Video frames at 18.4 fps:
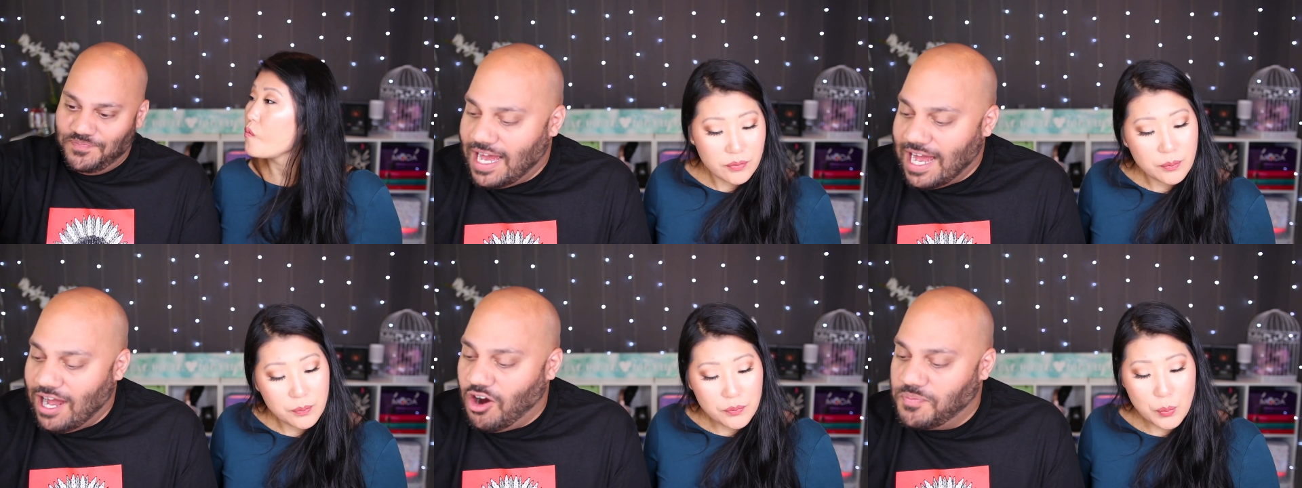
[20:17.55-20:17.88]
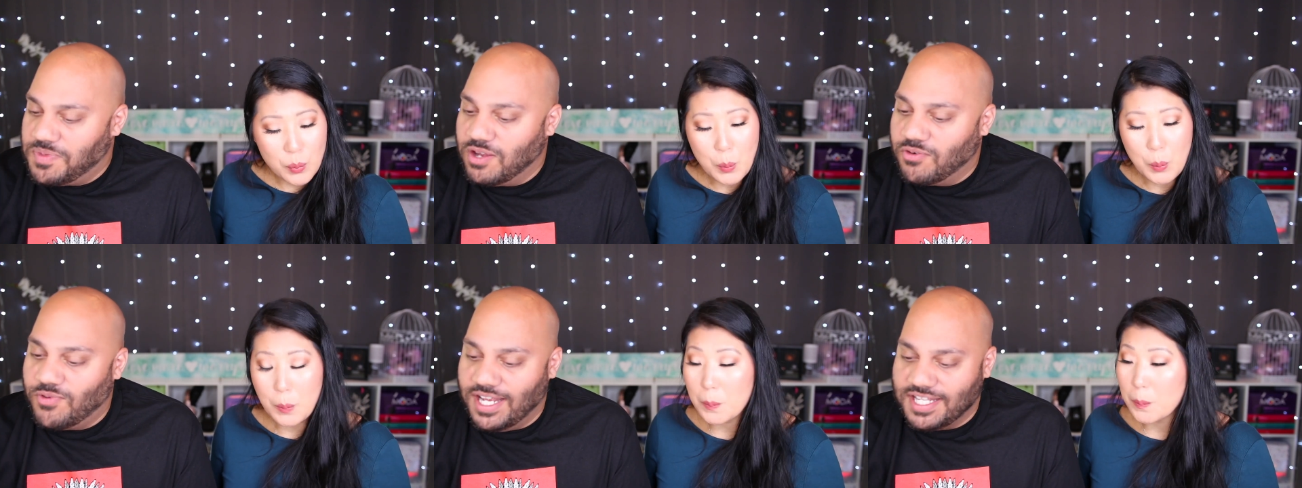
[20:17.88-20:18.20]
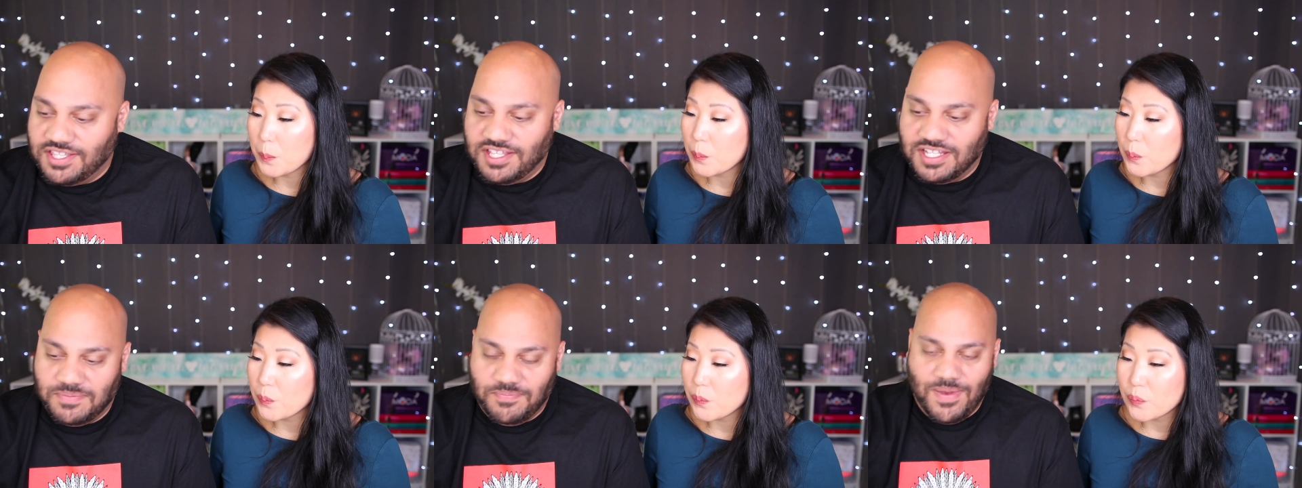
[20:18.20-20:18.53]
Speaker 1: I hope the rest
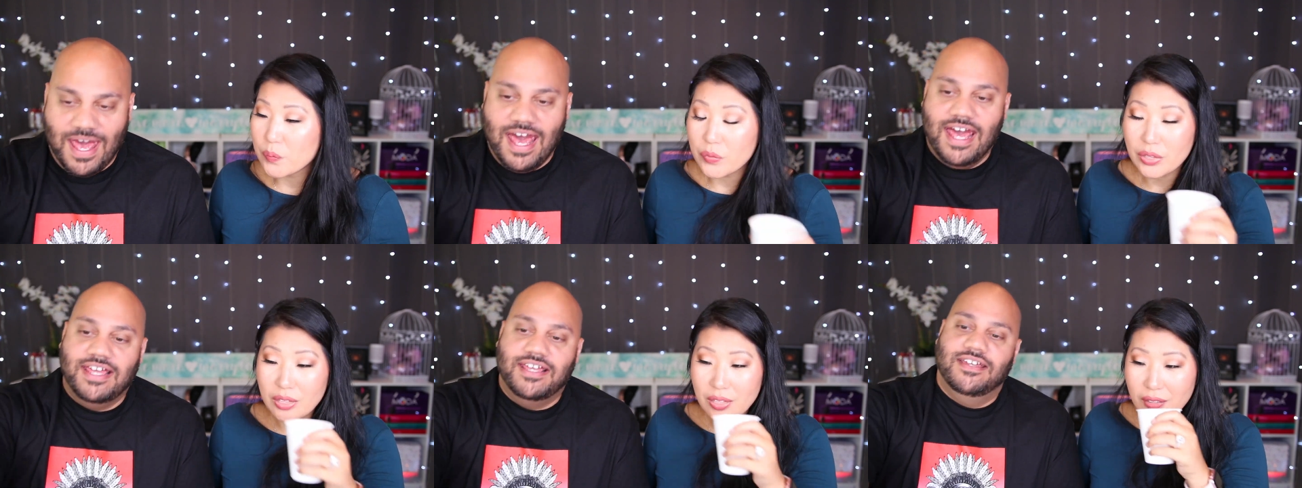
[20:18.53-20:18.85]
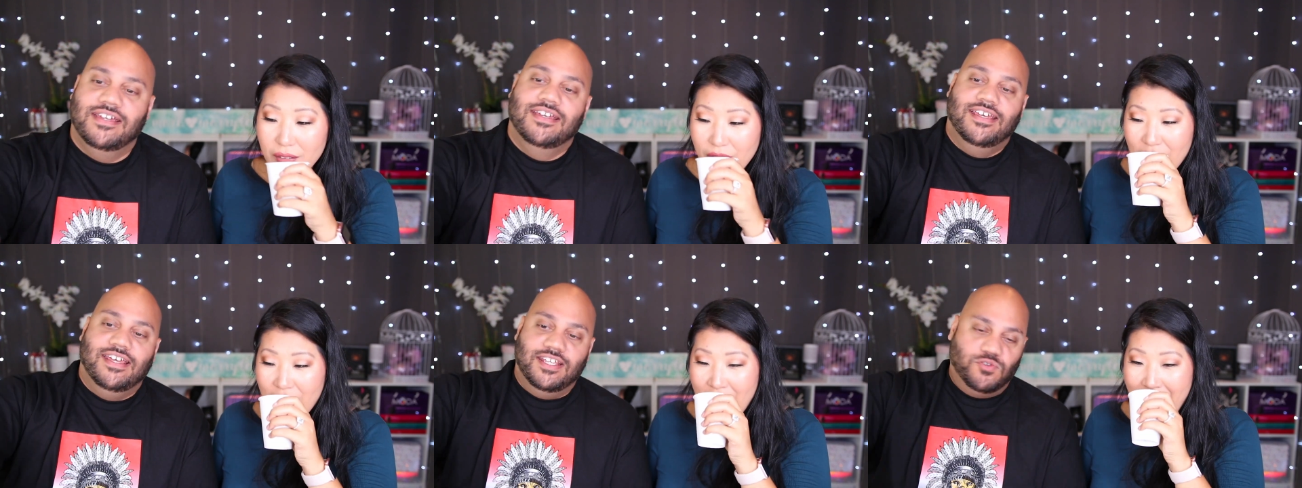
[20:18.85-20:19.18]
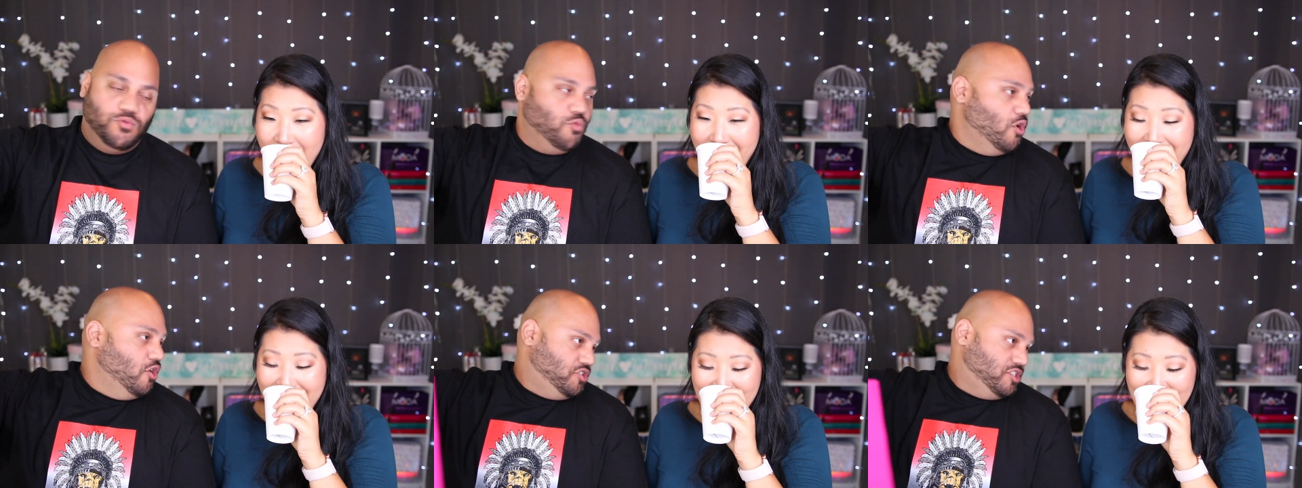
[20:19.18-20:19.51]
of this bag is
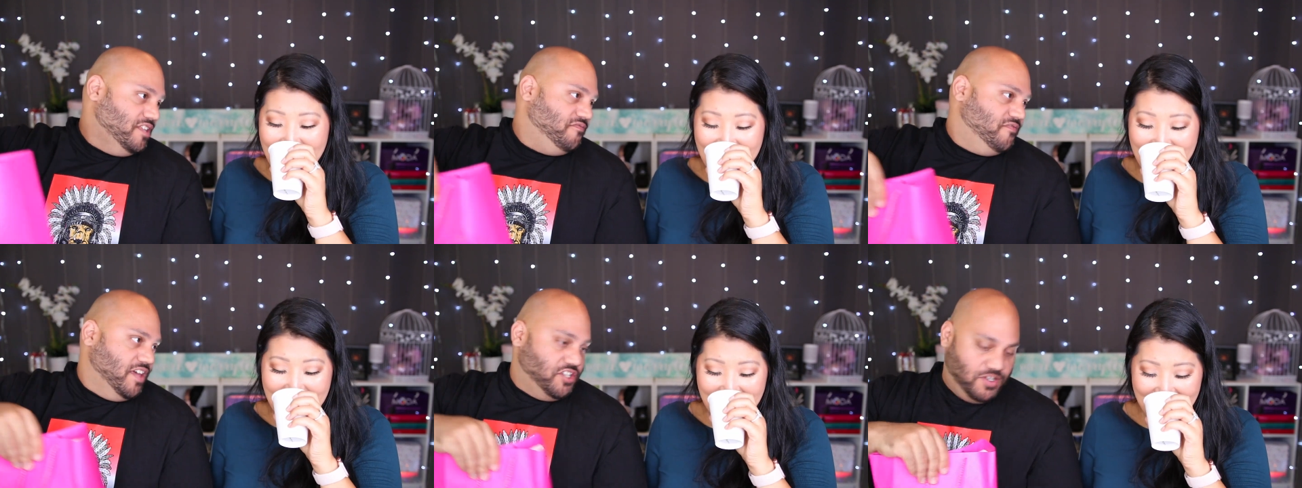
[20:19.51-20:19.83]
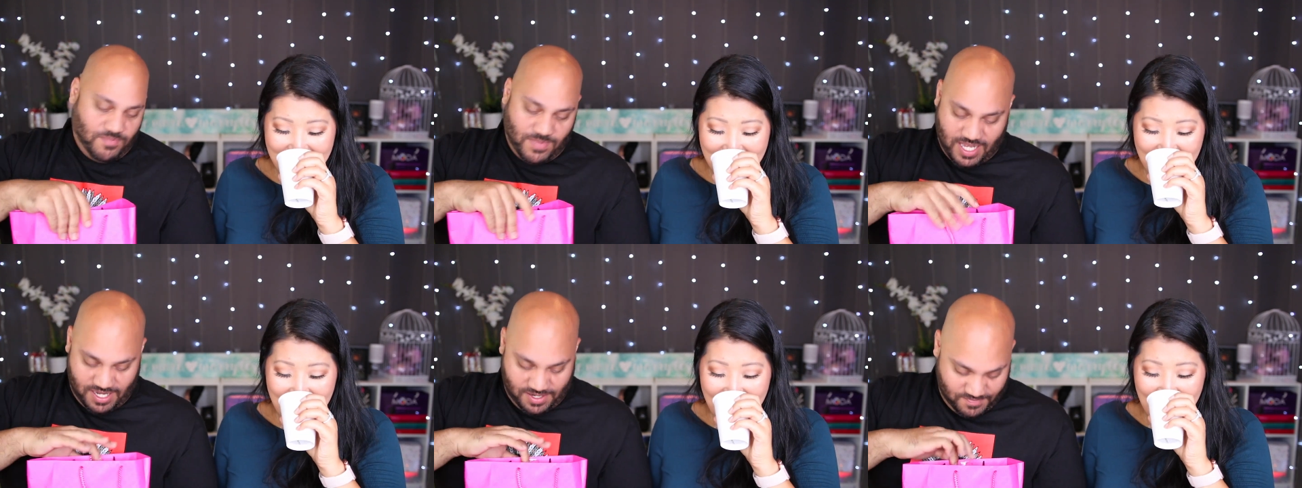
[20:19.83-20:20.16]
worse than Vegemite.